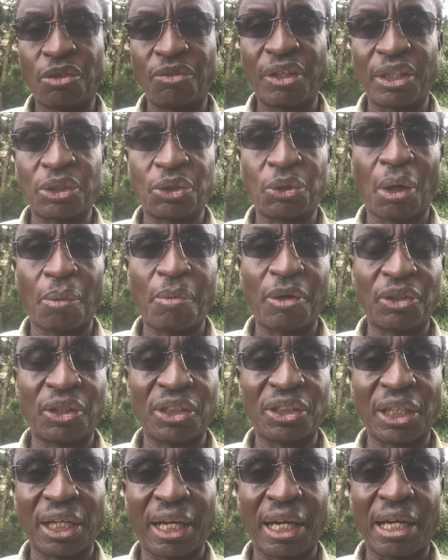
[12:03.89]
very sure about the
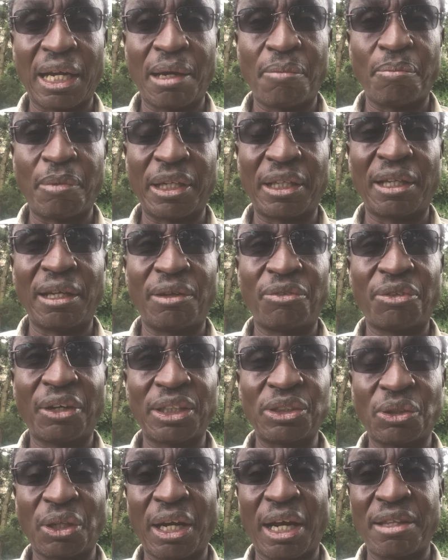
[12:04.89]
second name, but the
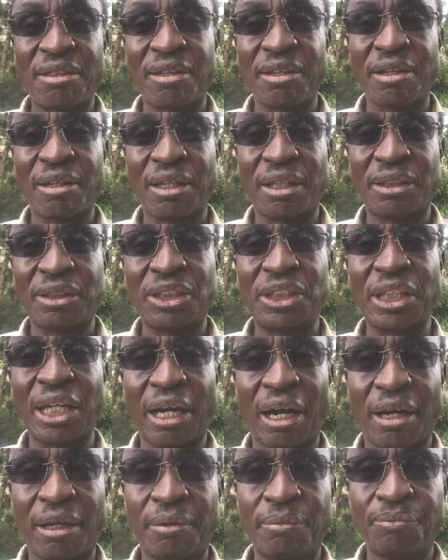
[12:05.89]
first one I think is
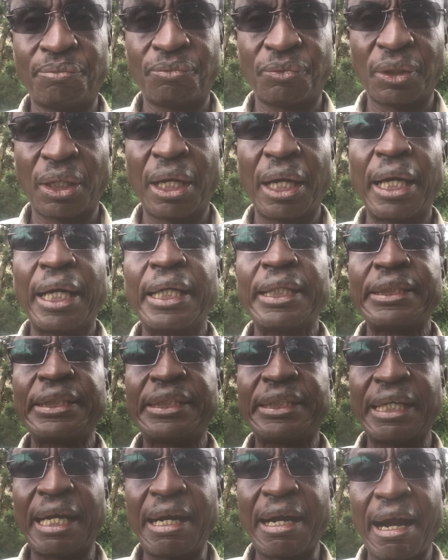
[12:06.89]
Gerard.
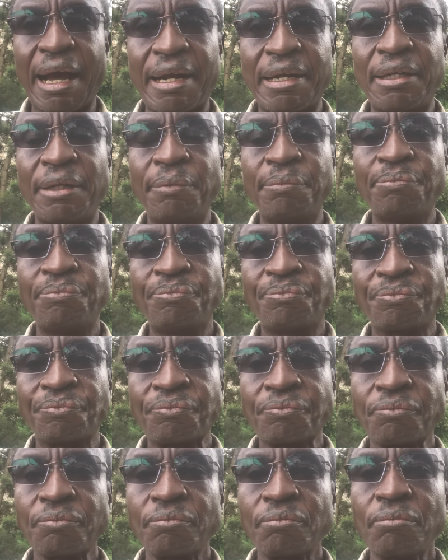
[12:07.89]
Gerard,
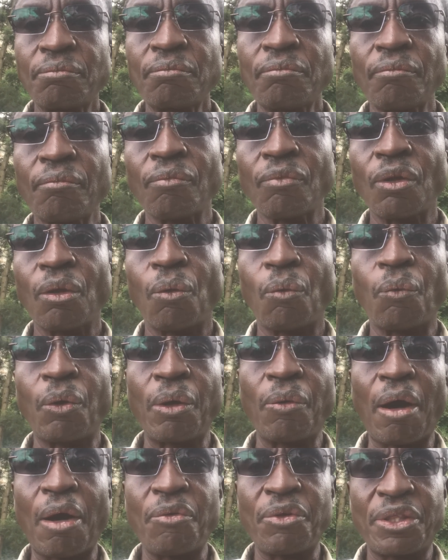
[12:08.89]
we
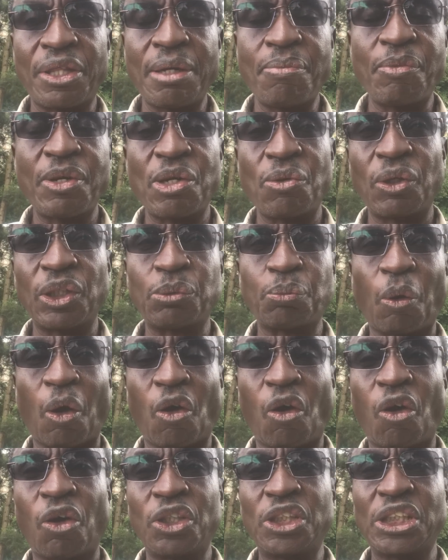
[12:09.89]
were with him in West
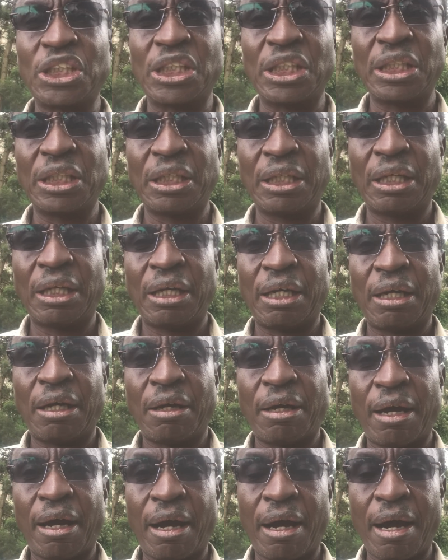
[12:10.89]
Pokot
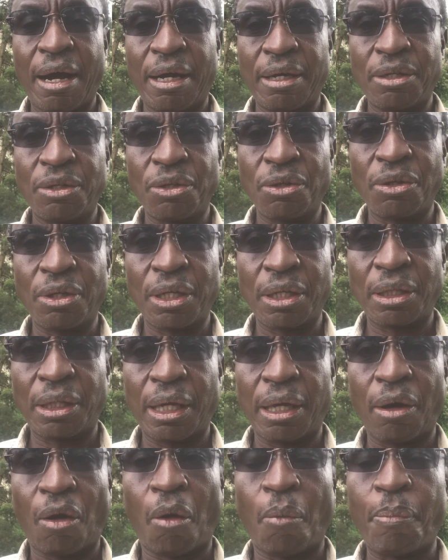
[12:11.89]
during
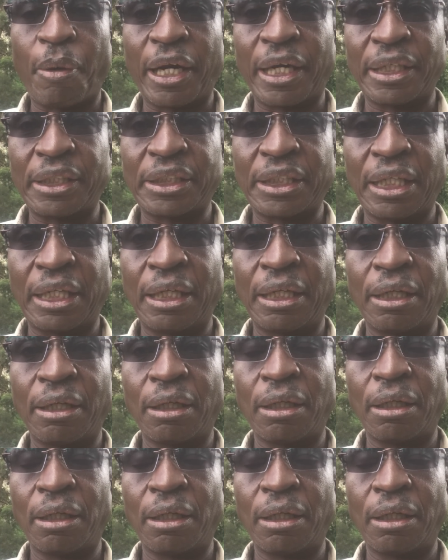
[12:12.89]
the Operation